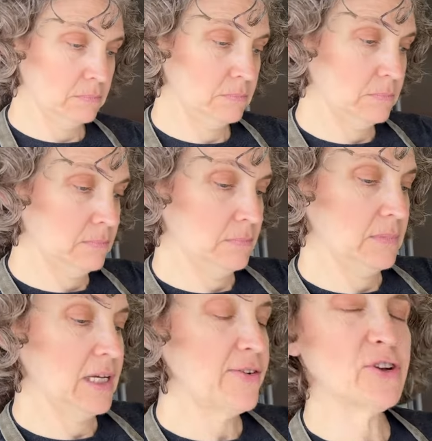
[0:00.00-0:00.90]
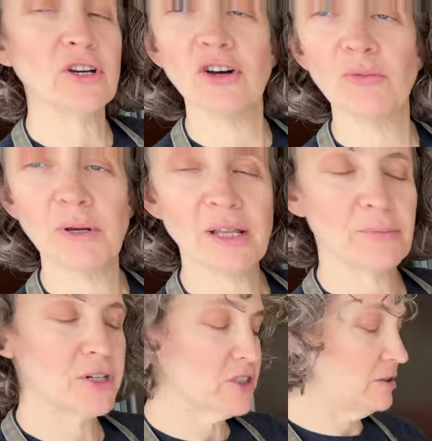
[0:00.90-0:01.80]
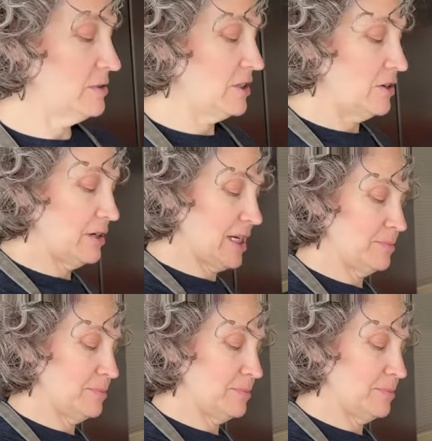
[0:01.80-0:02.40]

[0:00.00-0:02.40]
I've got low blood pressure, so